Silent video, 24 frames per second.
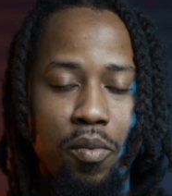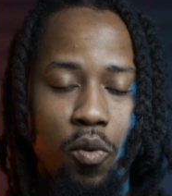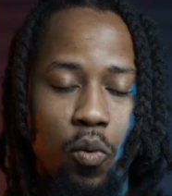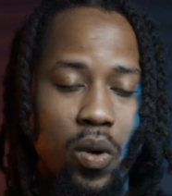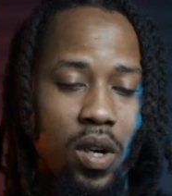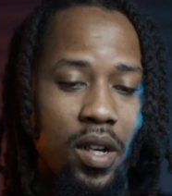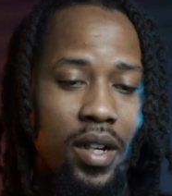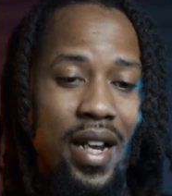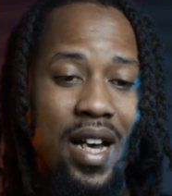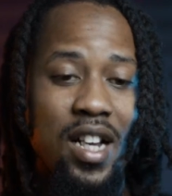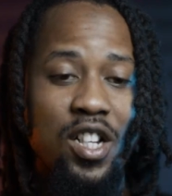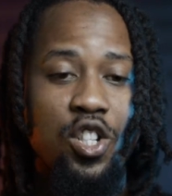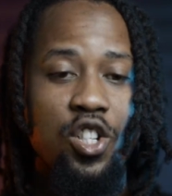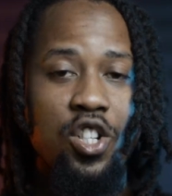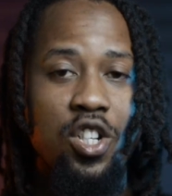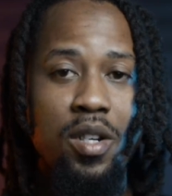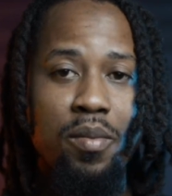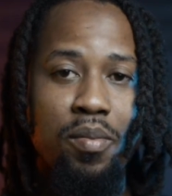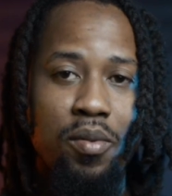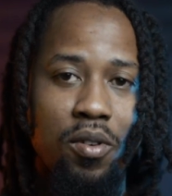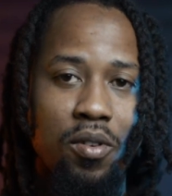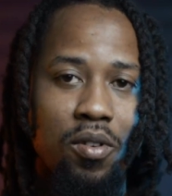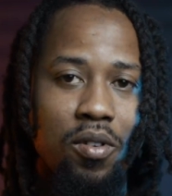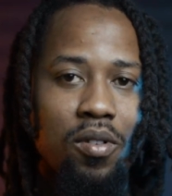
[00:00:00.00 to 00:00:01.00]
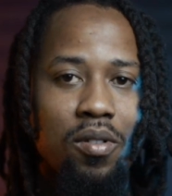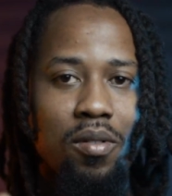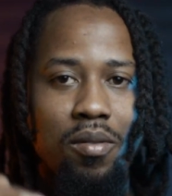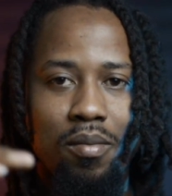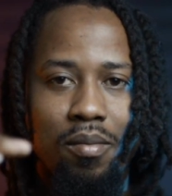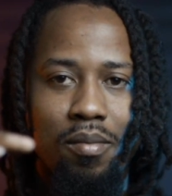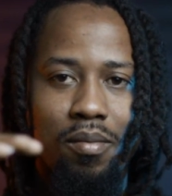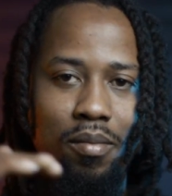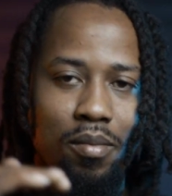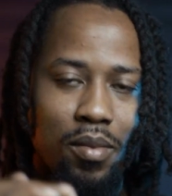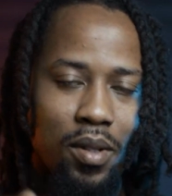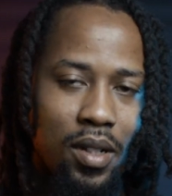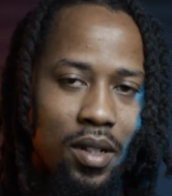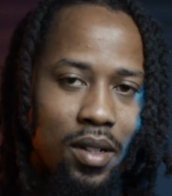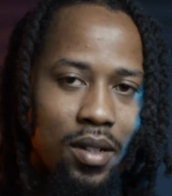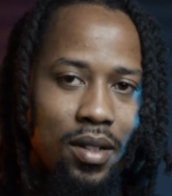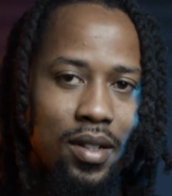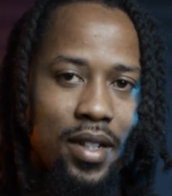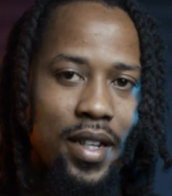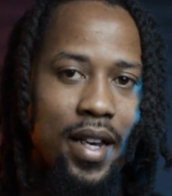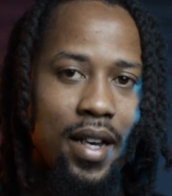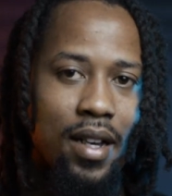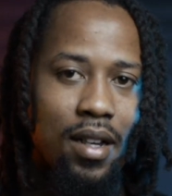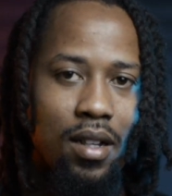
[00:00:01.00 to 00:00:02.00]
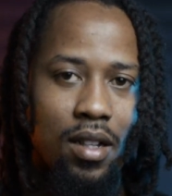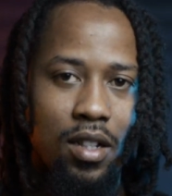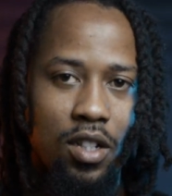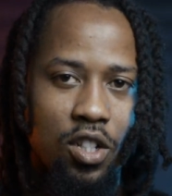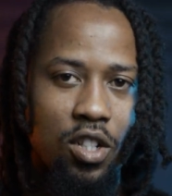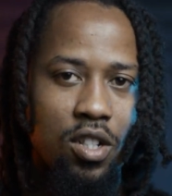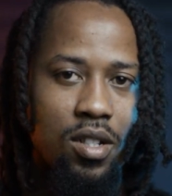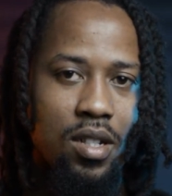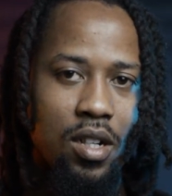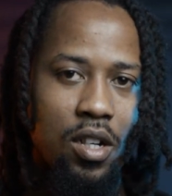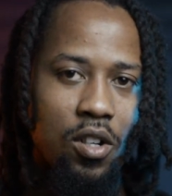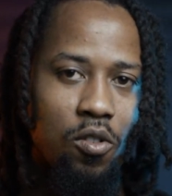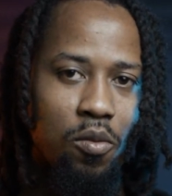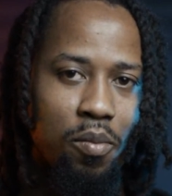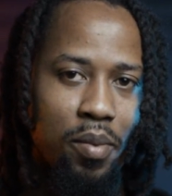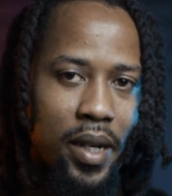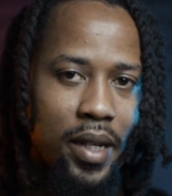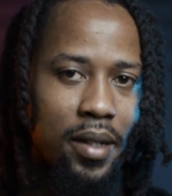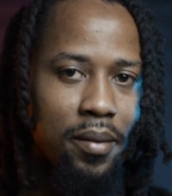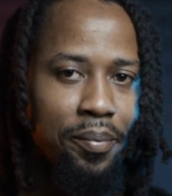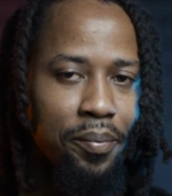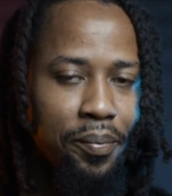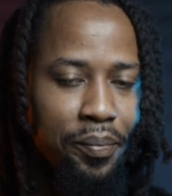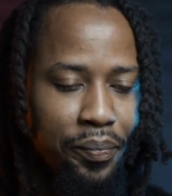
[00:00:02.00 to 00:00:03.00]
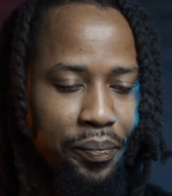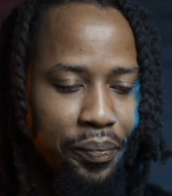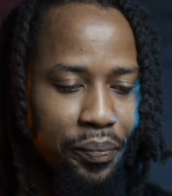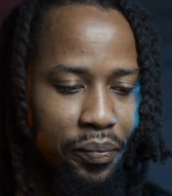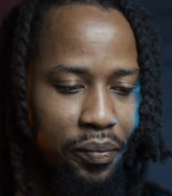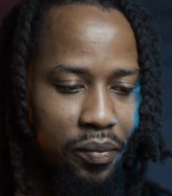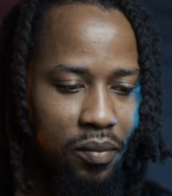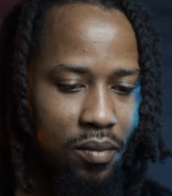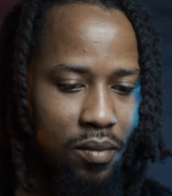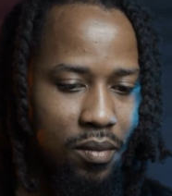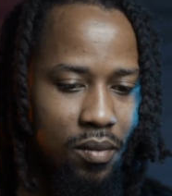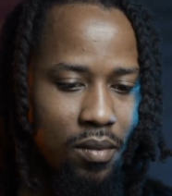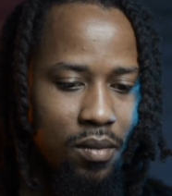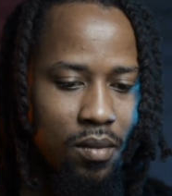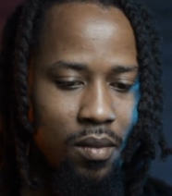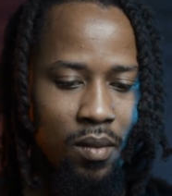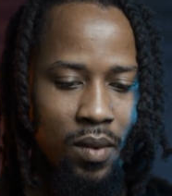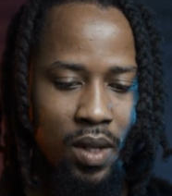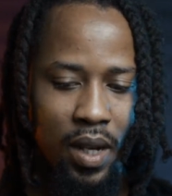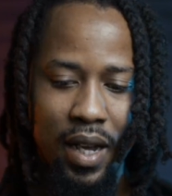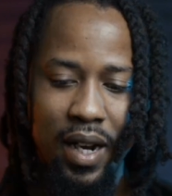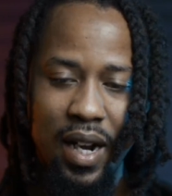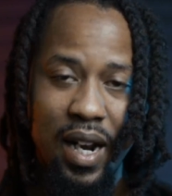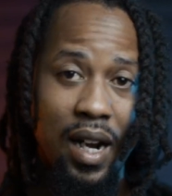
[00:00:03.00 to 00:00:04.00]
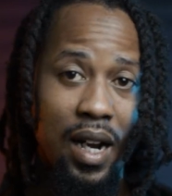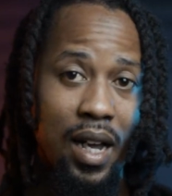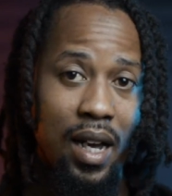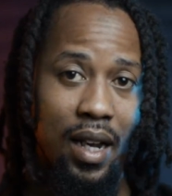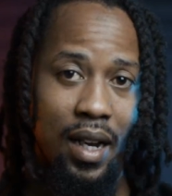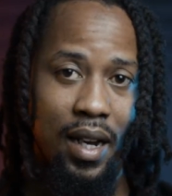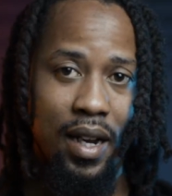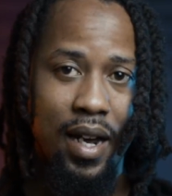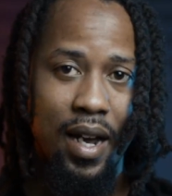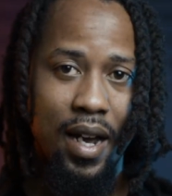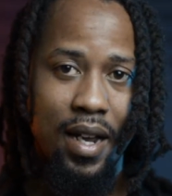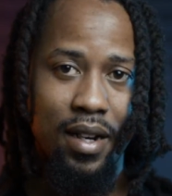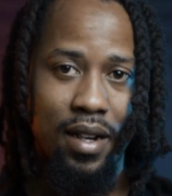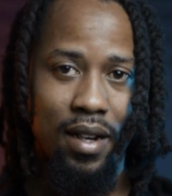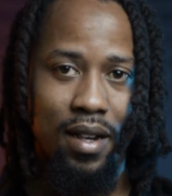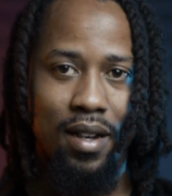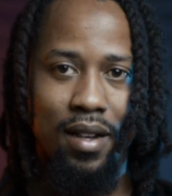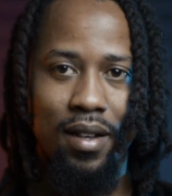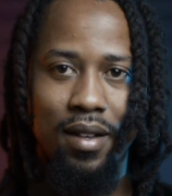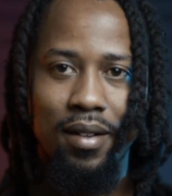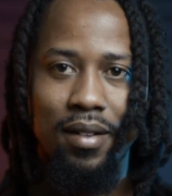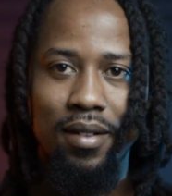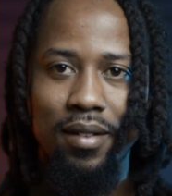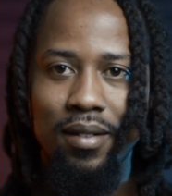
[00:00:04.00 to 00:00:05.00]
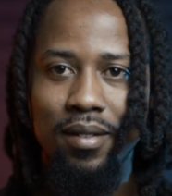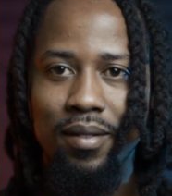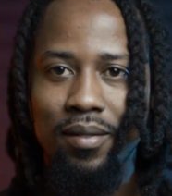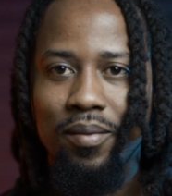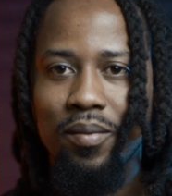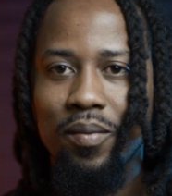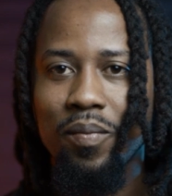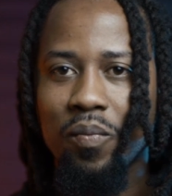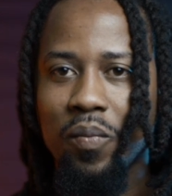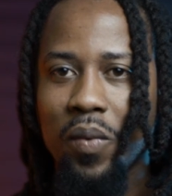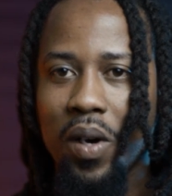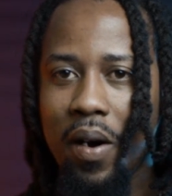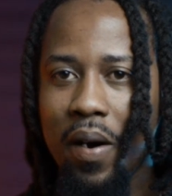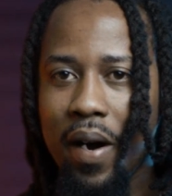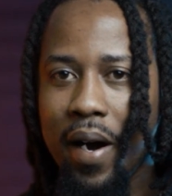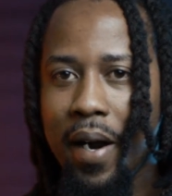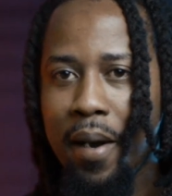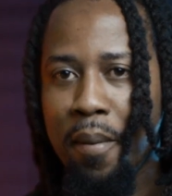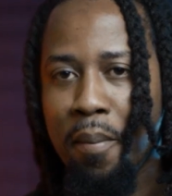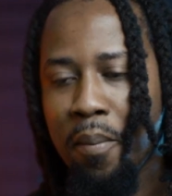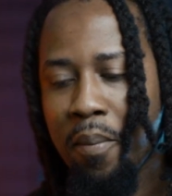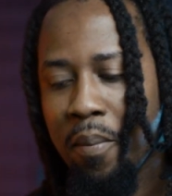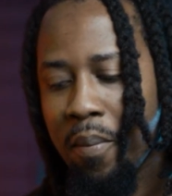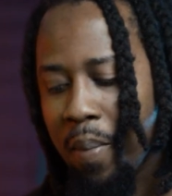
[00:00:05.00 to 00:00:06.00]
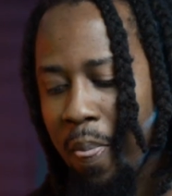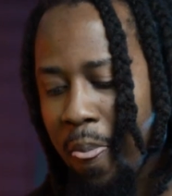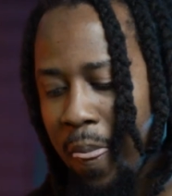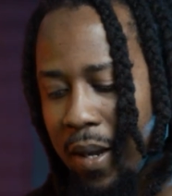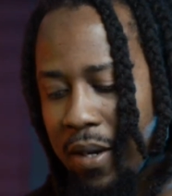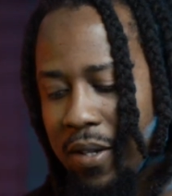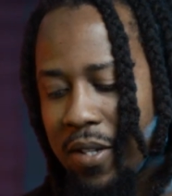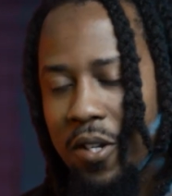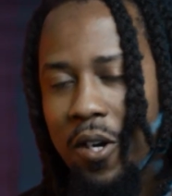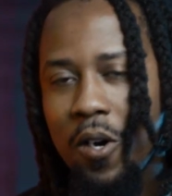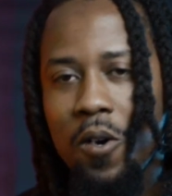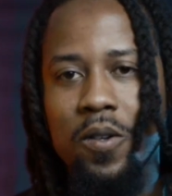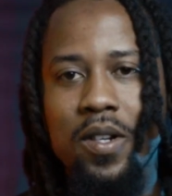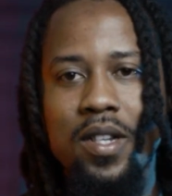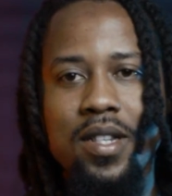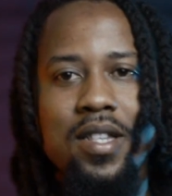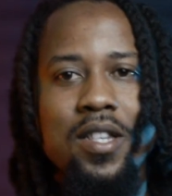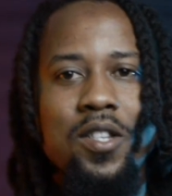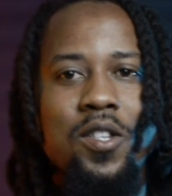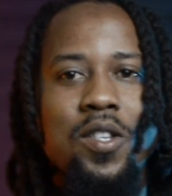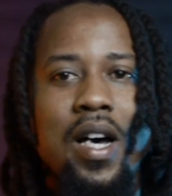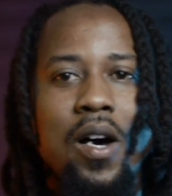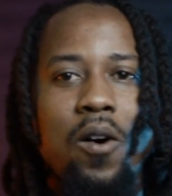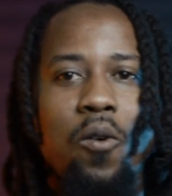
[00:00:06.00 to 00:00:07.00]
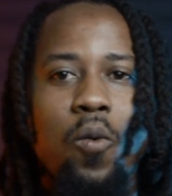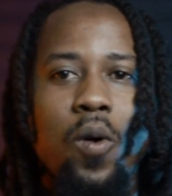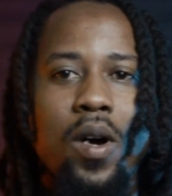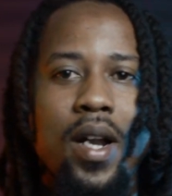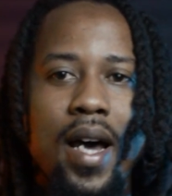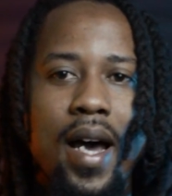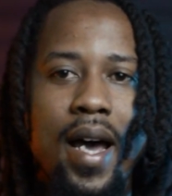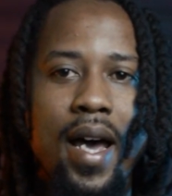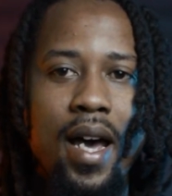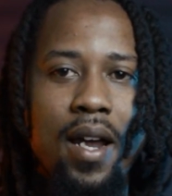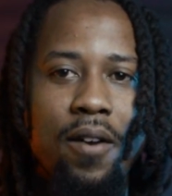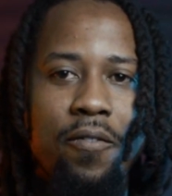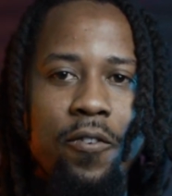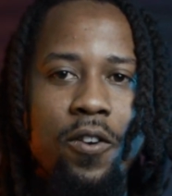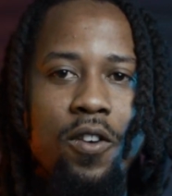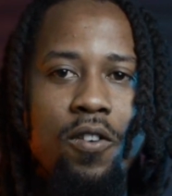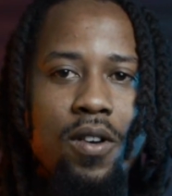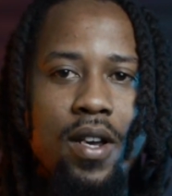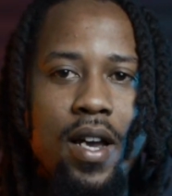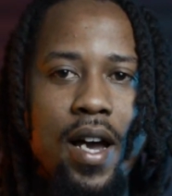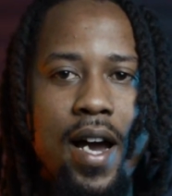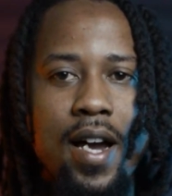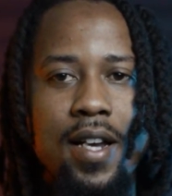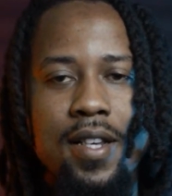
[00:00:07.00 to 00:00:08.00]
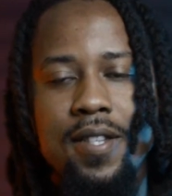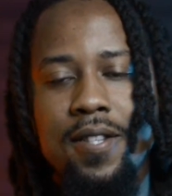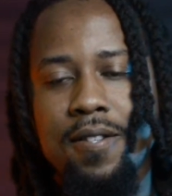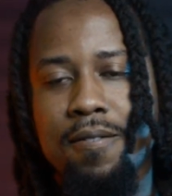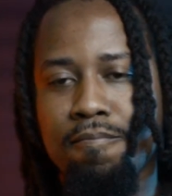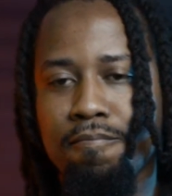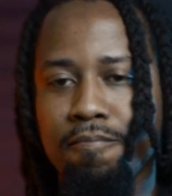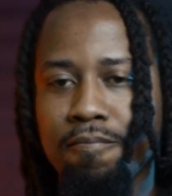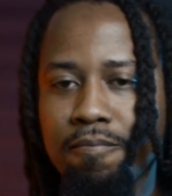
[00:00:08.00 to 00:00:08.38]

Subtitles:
Well, not cheaper, but yeah, just a little bit. And I like canik. All right. So this is what I had for you guys.